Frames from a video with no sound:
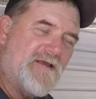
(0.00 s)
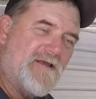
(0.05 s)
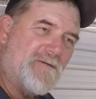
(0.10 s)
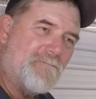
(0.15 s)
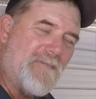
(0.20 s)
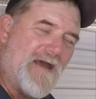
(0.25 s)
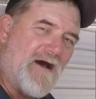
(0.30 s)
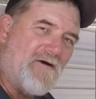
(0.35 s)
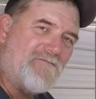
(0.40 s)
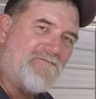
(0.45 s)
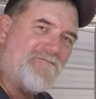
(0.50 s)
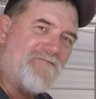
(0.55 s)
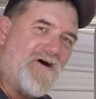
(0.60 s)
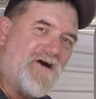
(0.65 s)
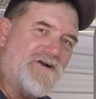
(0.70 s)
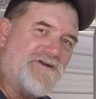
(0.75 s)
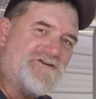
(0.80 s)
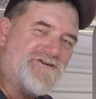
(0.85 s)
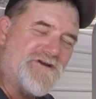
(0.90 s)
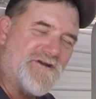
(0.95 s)

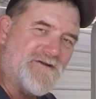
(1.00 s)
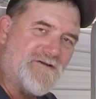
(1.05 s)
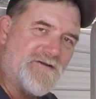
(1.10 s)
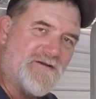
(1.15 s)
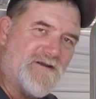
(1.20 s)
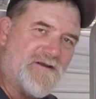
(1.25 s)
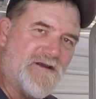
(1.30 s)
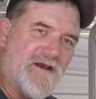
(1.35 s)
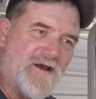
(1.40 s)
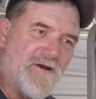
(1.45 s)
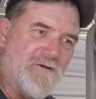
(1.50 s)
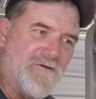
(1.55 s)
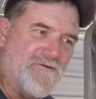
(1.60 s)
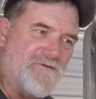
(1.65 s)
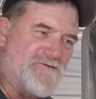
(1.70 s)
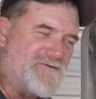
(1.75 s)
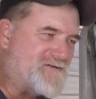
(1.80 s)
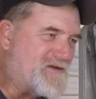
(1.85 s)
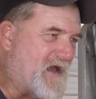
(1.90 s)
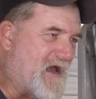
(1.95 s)
malfunction
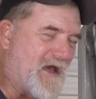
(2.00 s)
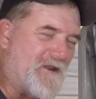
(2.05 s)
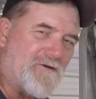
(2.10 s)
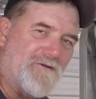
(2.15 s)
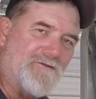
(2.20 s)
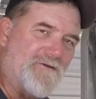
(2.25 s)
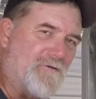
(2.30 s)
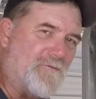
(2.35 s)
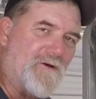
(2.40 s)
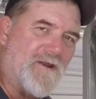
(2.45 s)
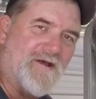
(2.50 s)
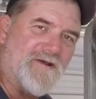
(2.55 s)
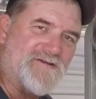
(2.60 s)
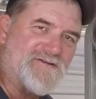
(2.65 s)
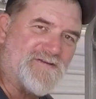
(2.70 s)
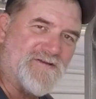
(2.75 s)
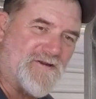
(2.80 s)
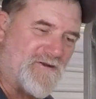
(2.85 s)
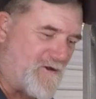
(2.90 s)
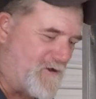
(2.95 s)
codes. I don't know what else
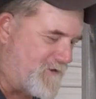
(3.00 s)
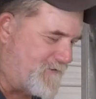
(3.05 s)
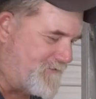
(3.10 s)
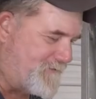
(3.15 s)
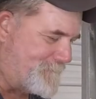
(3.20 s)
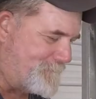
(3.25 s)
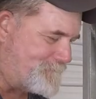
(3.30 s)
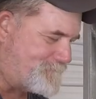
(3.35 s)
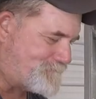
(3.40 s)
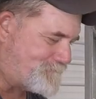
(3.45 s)
to call them.